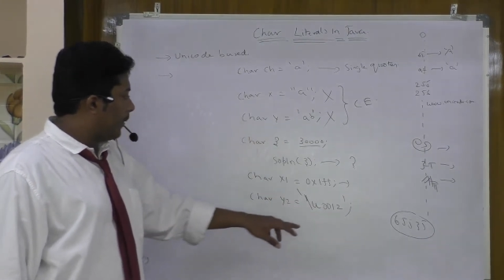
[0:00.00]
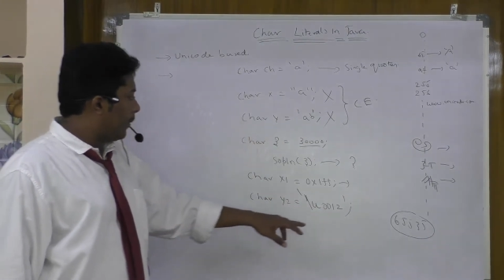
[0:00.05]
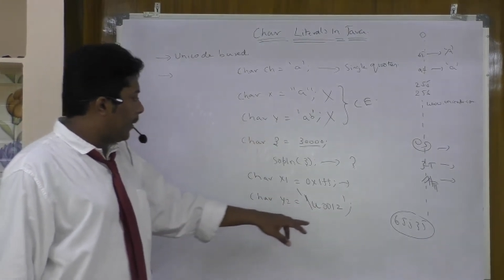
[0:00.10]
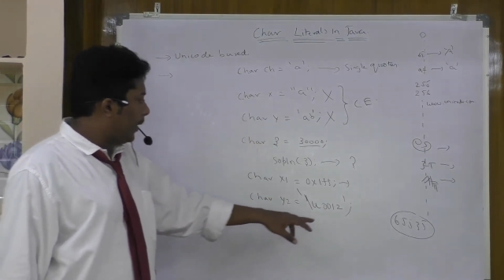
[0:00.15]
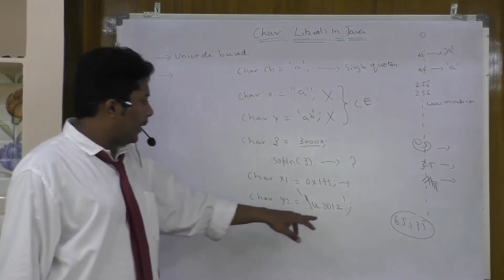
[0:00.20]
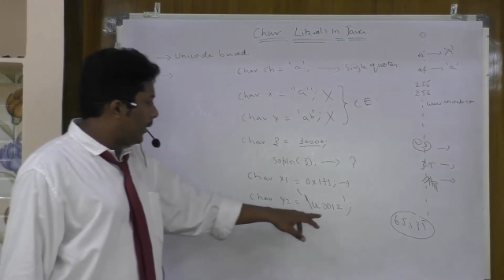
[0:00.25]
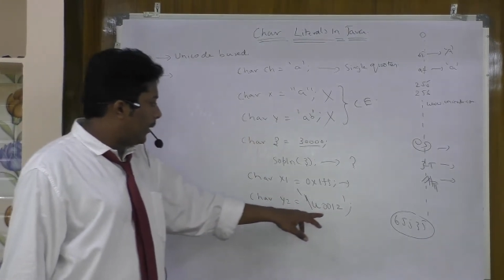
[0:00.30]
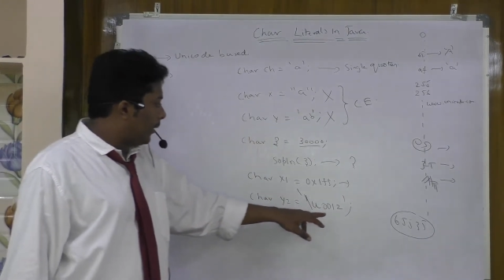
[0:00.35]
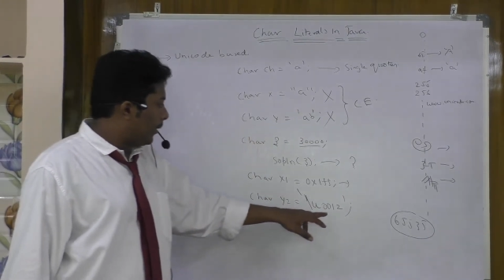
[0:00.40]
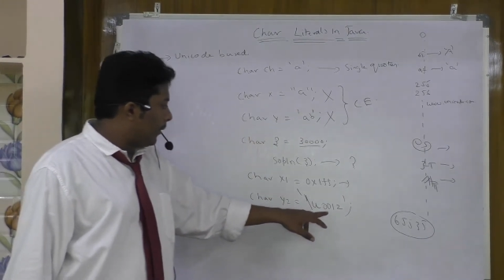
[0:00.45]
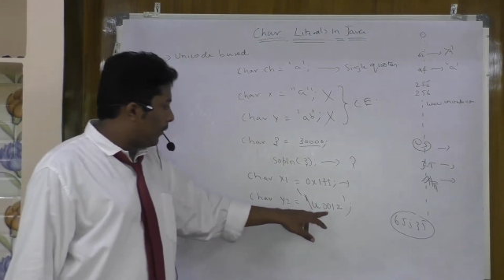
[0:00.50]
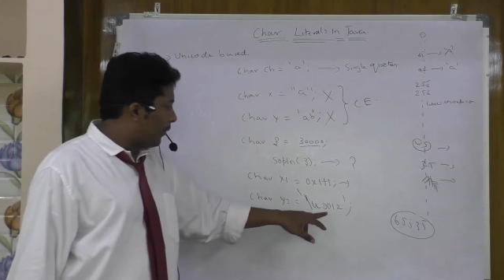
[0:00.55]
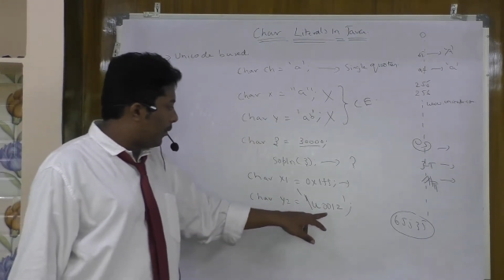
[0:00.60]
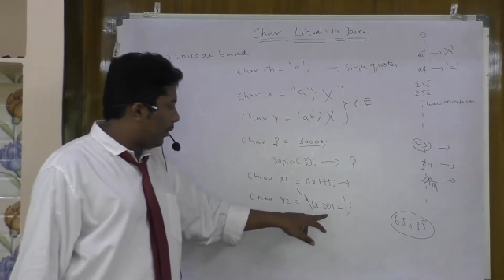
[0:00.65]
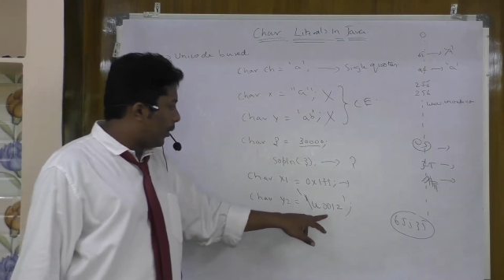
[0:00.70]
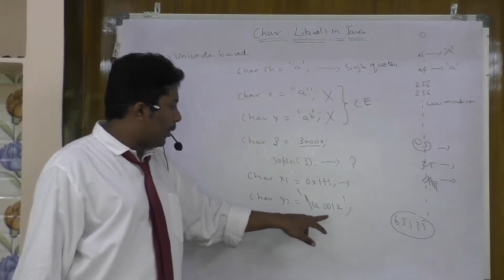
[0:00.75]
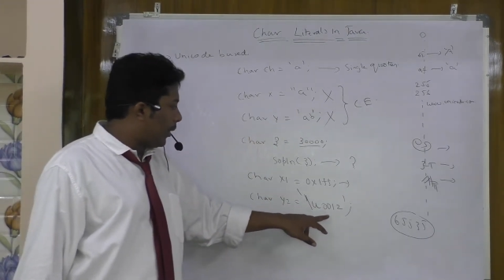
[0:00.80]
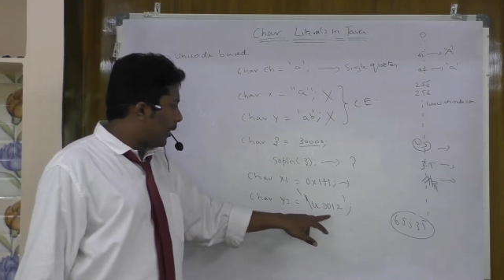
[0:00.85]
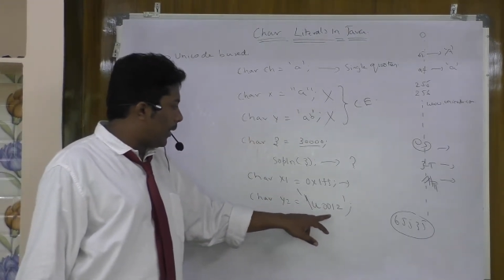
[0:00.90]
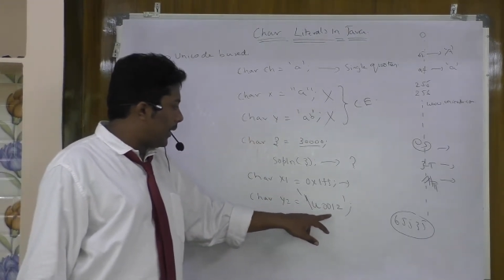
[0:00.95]
one
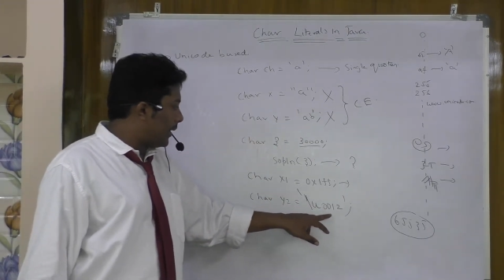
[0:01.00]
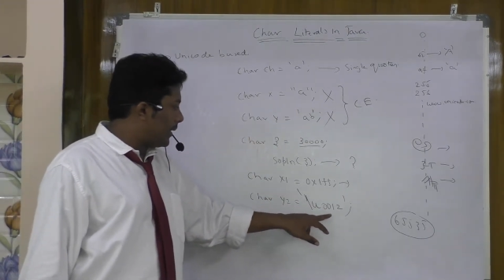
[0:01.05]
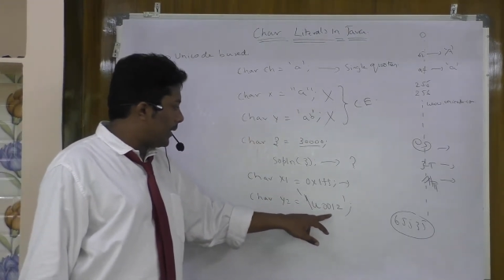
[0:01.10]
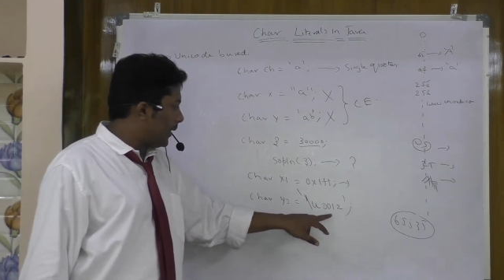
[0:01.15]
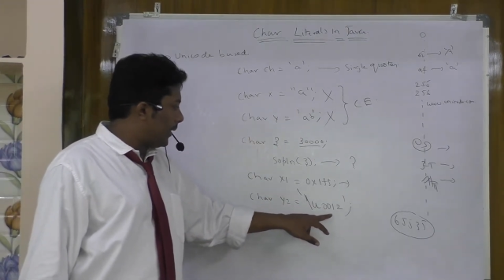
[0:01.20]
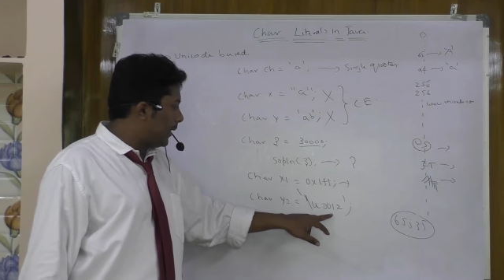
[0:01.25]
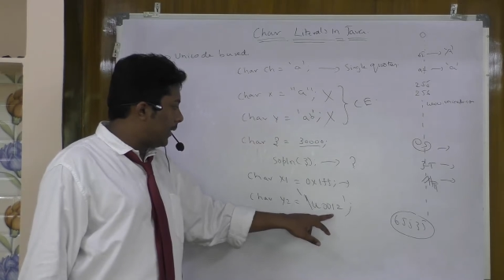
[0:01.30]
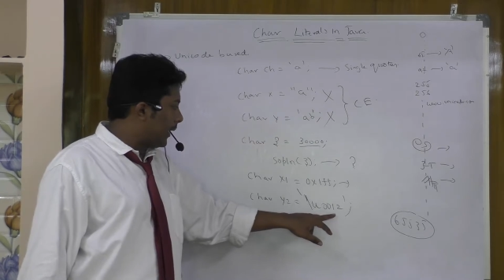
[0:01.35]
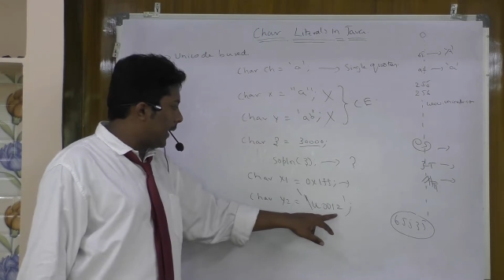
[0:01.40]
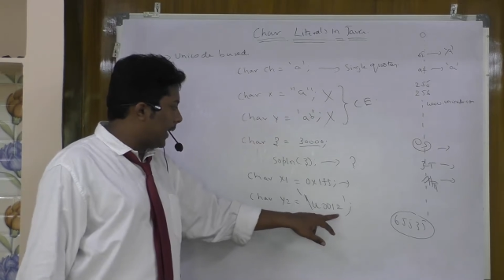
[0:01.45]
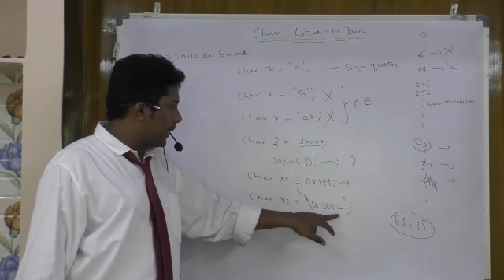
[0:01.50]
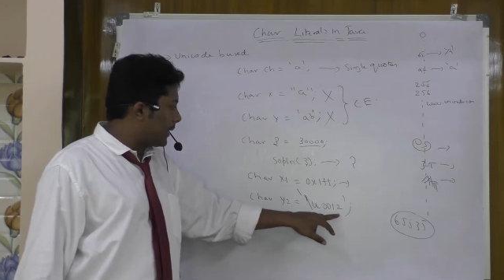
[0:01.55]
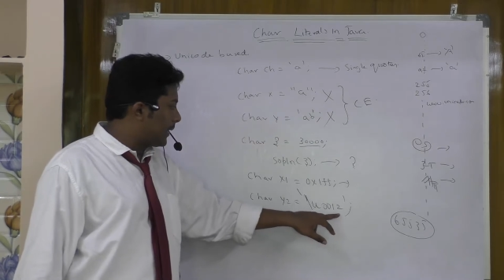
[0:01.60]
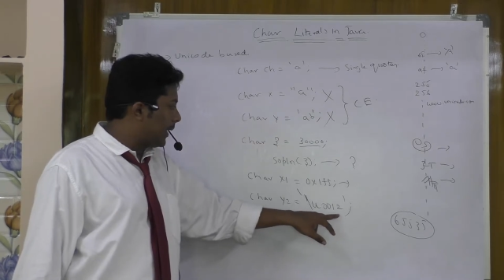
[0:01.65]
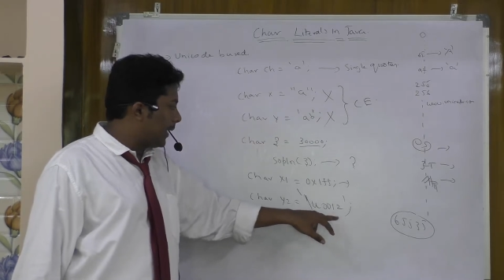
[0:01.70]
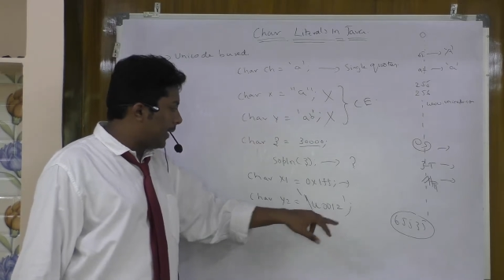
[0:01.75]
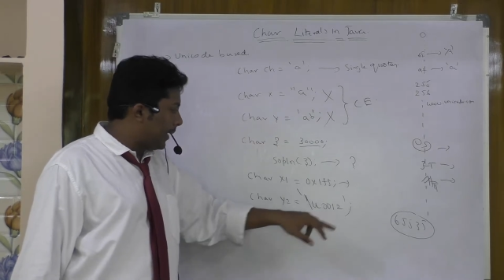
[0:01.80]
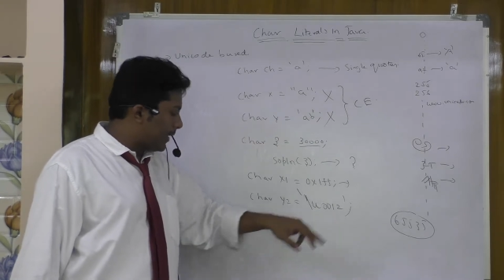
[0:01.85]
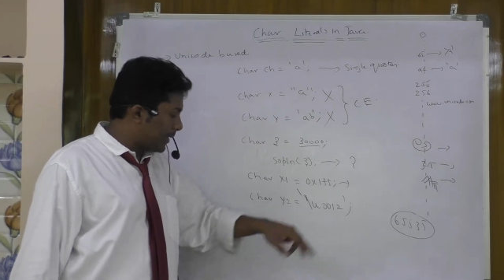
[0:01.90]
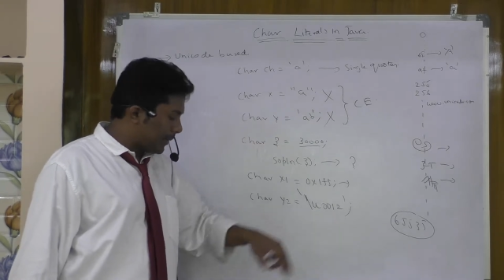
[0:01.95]
four digit
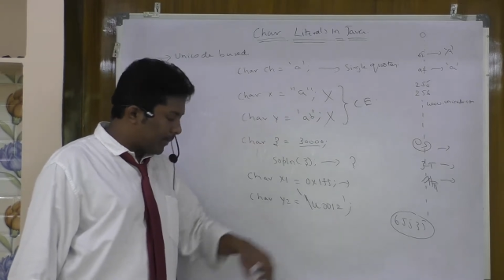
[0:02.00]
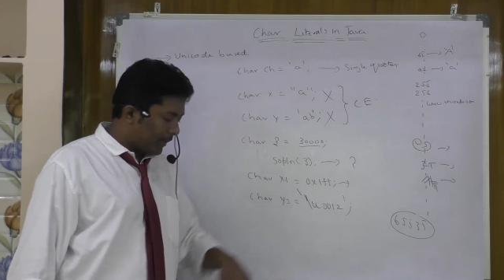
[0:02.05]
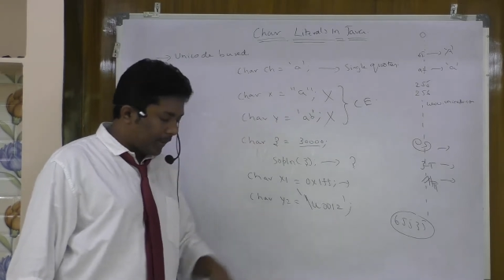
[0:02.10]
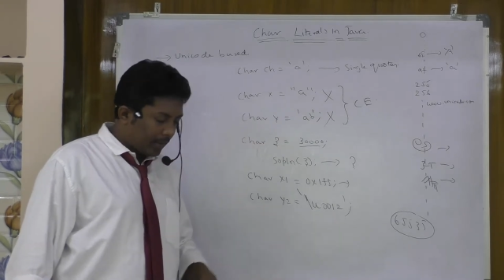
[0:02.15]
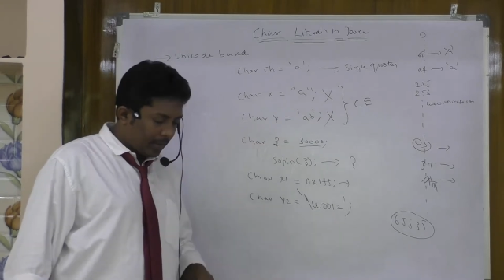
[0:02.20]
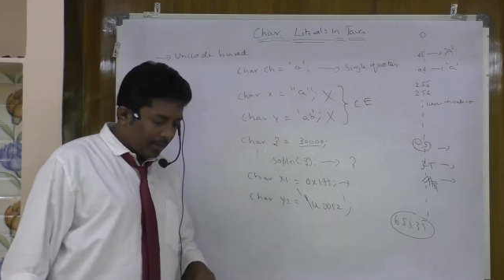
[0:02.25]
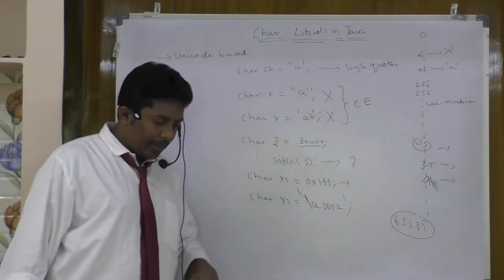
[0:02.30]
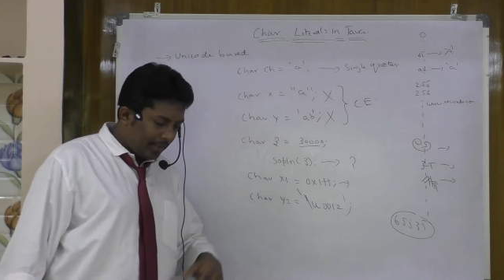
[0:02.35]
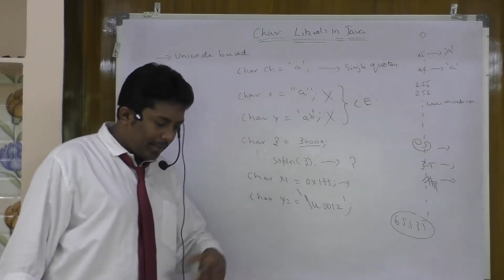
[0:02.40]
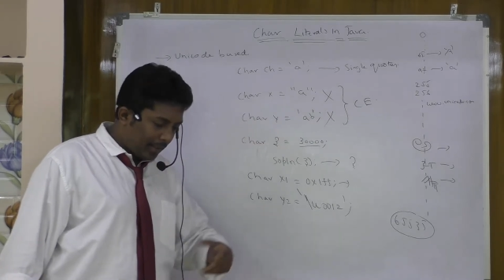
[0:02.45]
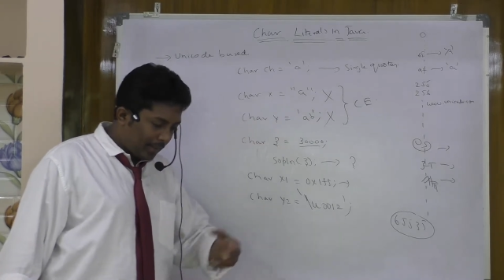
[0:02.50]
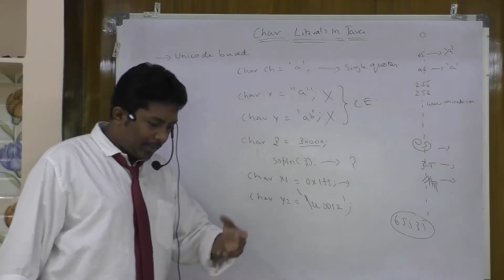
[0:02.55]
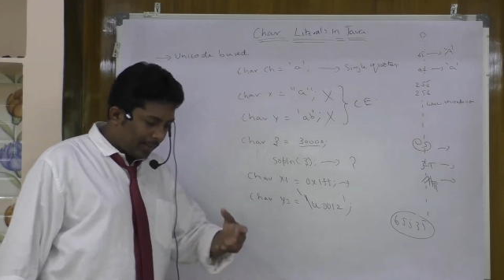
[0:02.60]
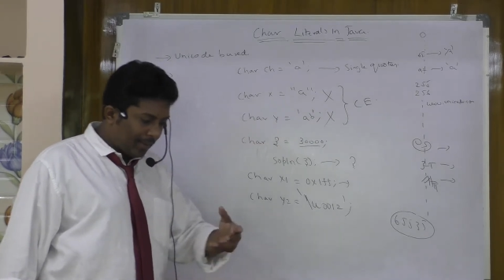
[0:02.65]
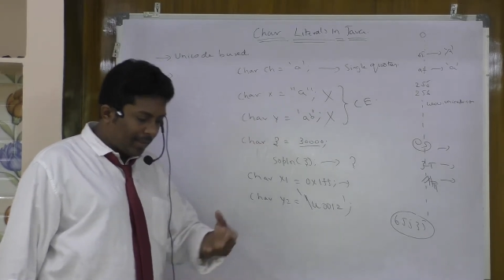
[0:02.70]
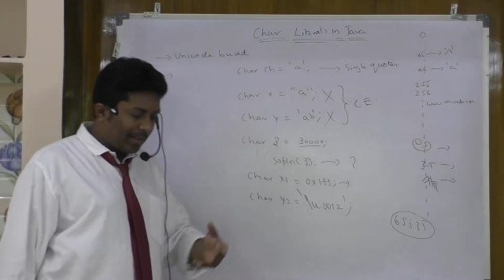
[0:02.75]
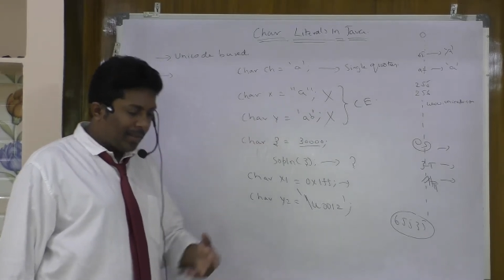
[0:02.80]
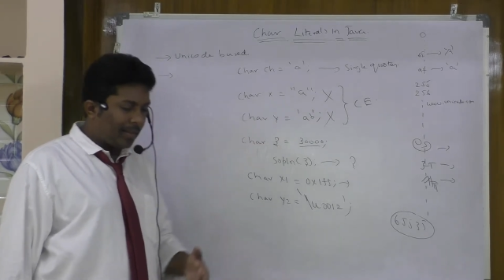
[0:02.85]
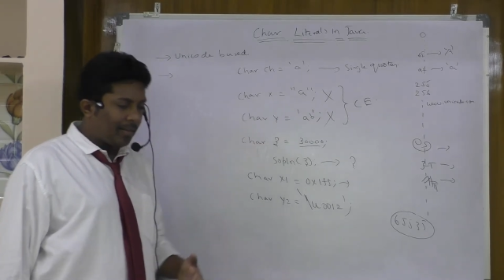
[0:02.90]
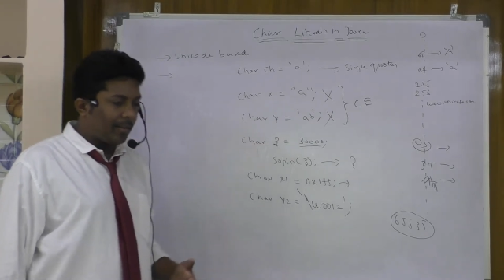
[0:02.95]
hexadecimal
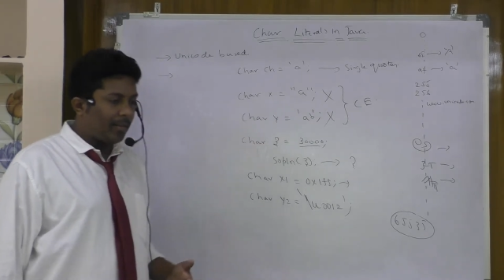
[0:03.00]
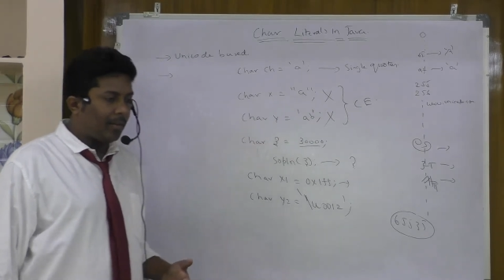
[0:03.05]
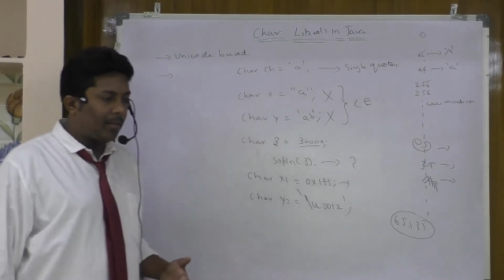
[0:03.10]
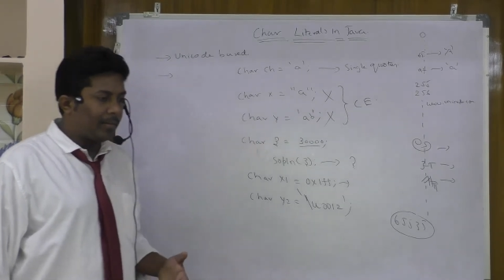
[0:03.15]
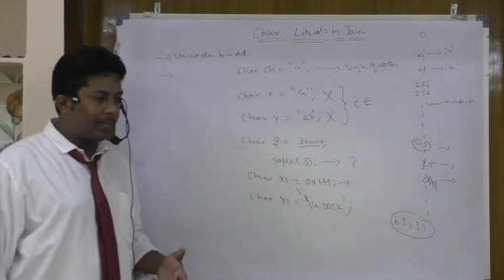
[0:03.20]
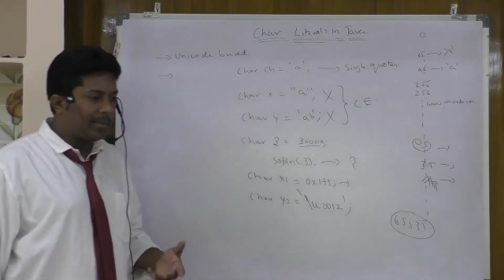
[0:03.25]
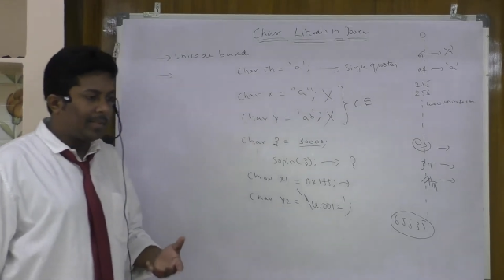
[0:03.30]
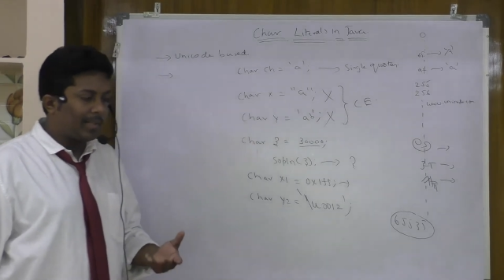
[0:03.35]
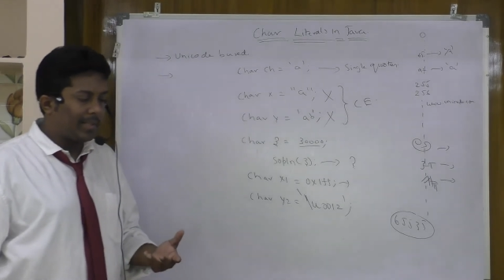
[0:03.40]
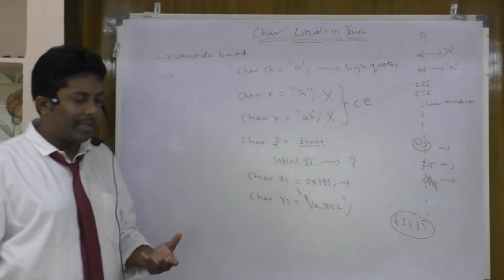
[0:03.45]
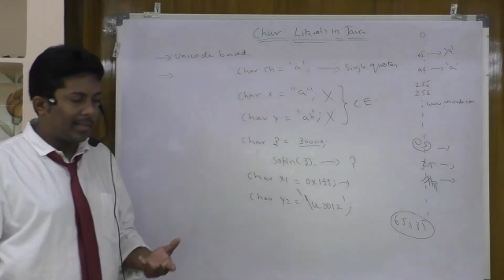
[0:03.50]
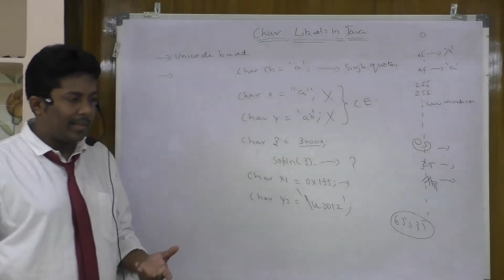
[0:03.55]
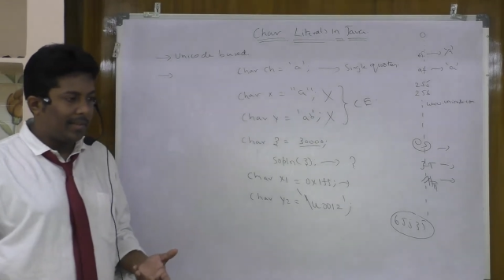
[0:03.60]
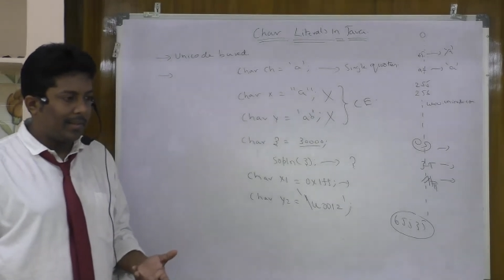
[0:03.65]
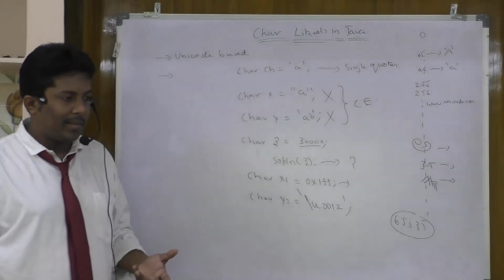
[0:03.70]
equivalent of that